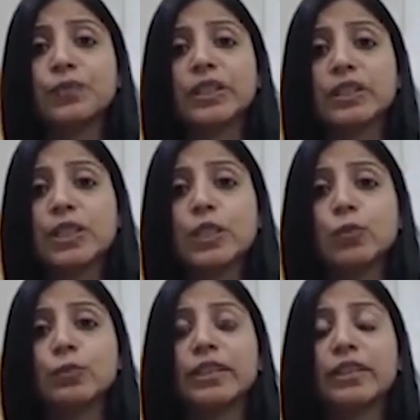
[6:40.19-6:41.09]
when
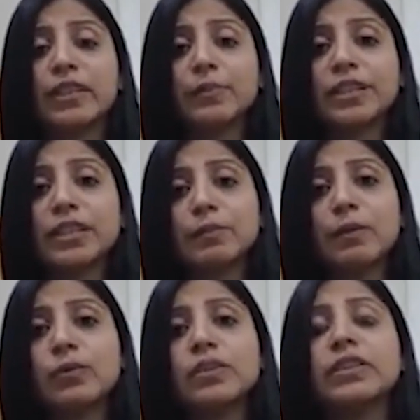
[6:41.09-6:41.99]
consumed in a limited
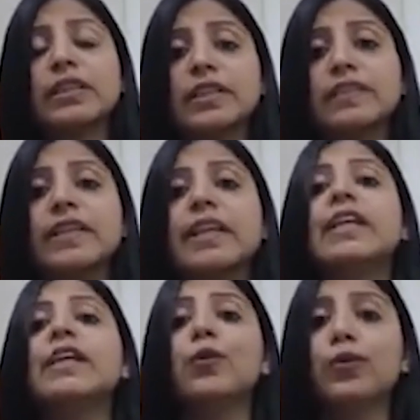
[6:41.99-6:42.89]
amount, they're
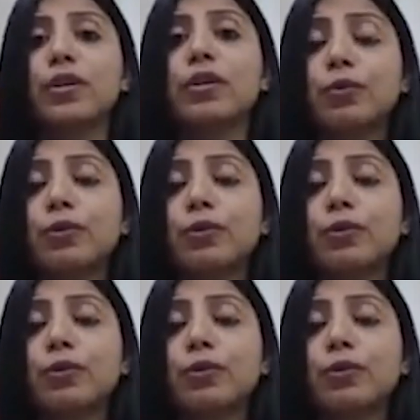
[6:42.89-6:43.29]
definitely good